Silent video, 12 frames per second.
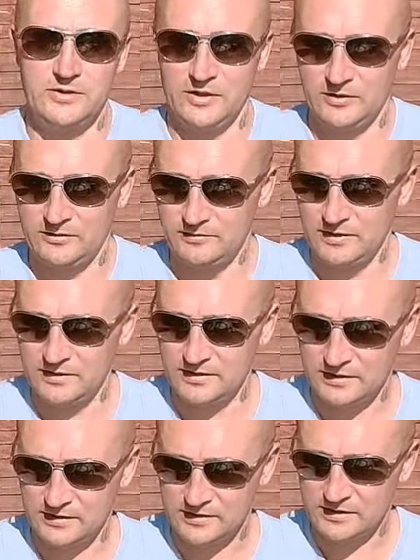you know,
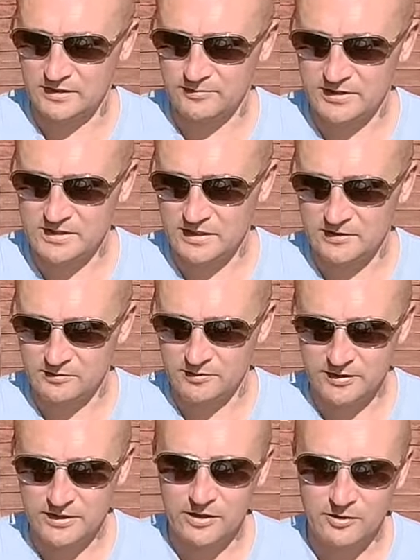it's going to be
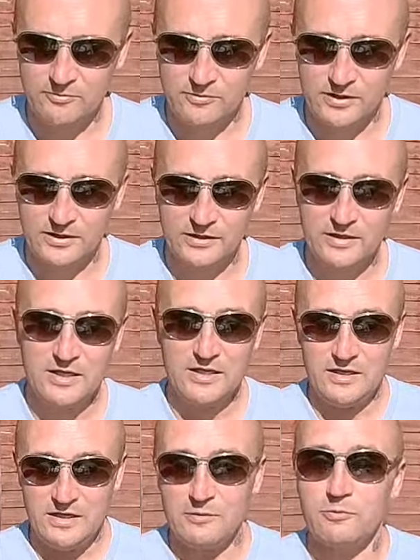see-through. And then hopefully
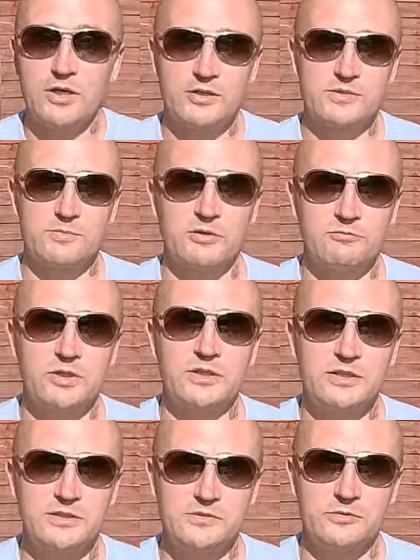it works by
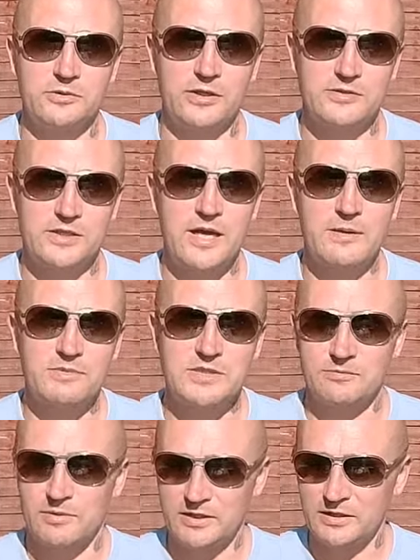running into all those
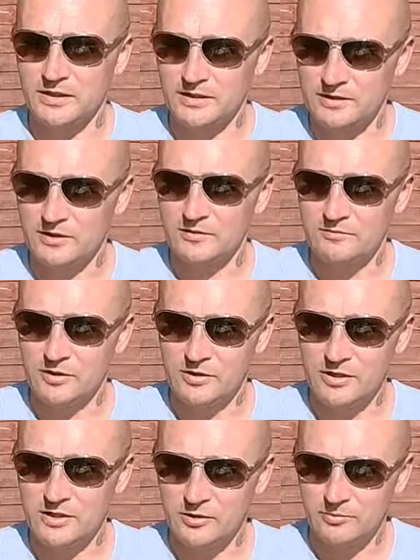gaps and making it kind of
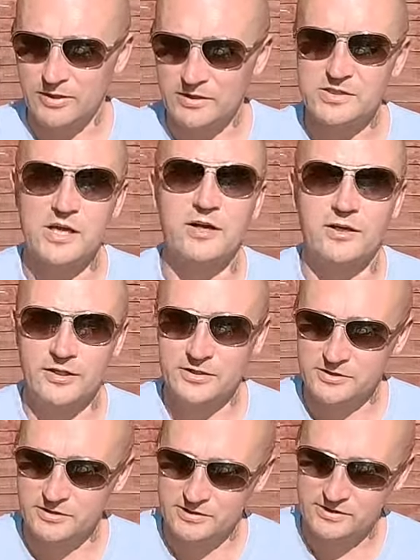look a little bit
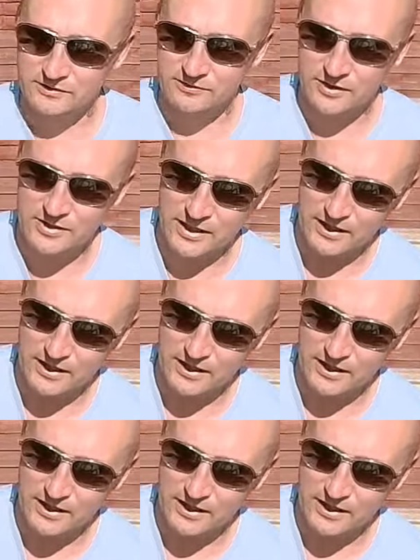tarnished and stuff like